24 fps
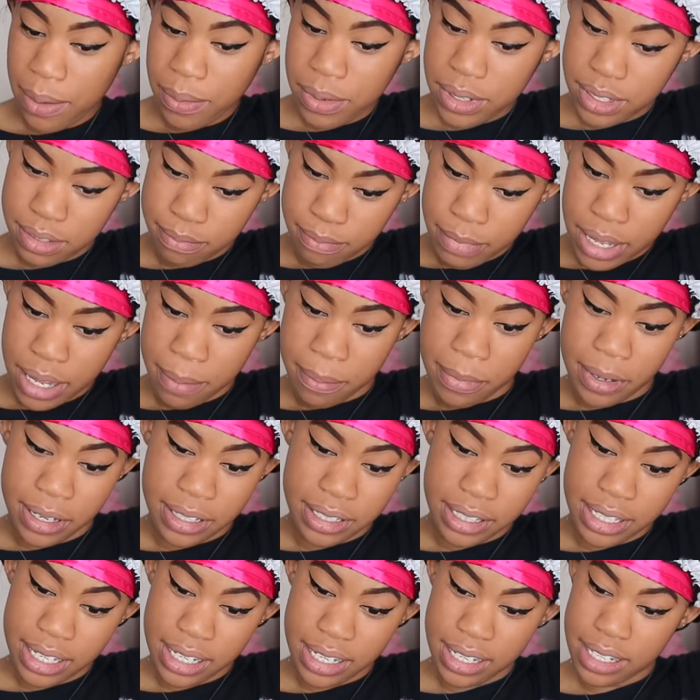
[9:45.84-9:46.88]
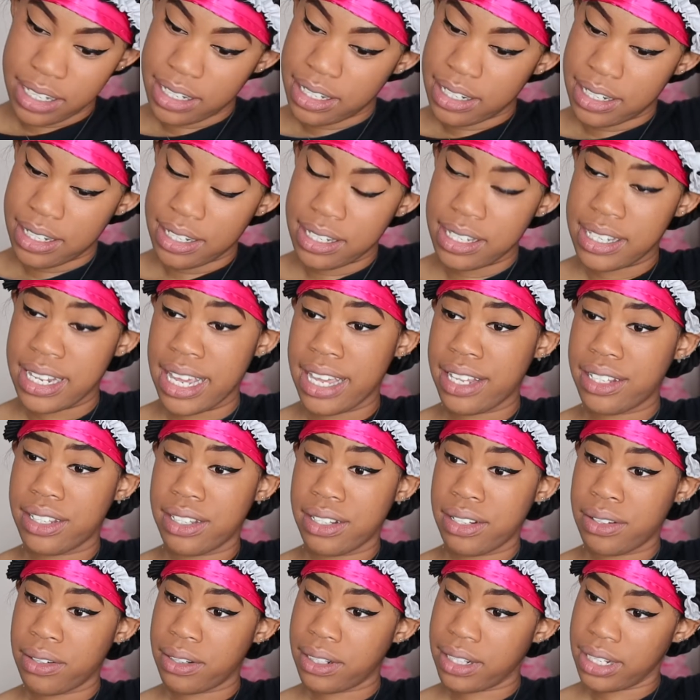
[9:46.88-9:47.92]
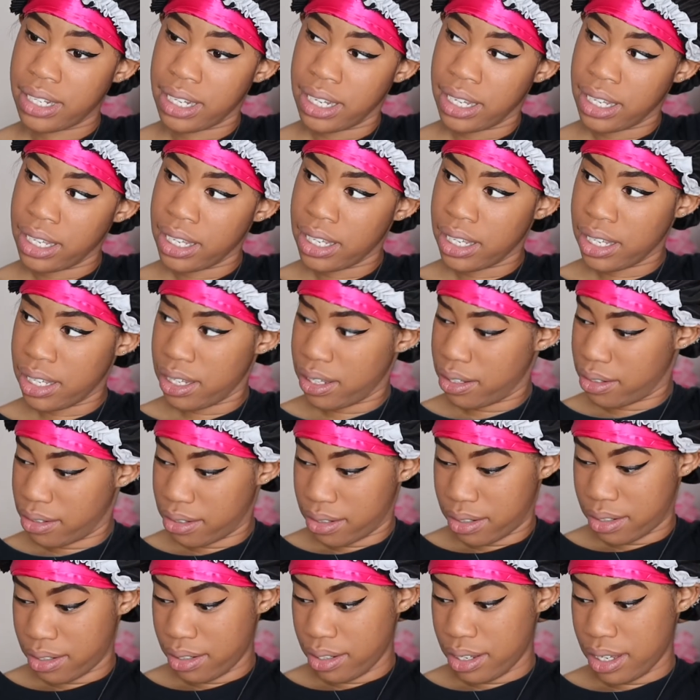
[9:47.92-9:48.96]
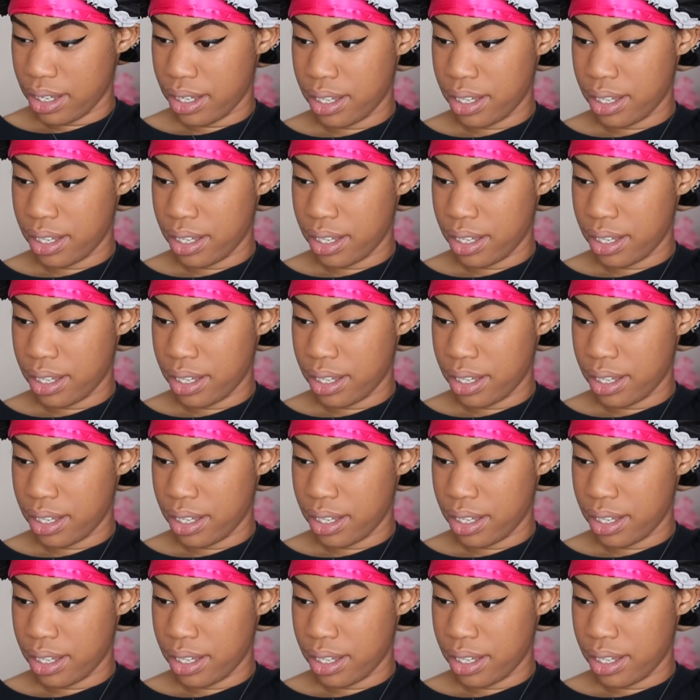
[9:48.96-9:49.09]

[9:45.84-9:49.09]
was my birthday disaster thing. I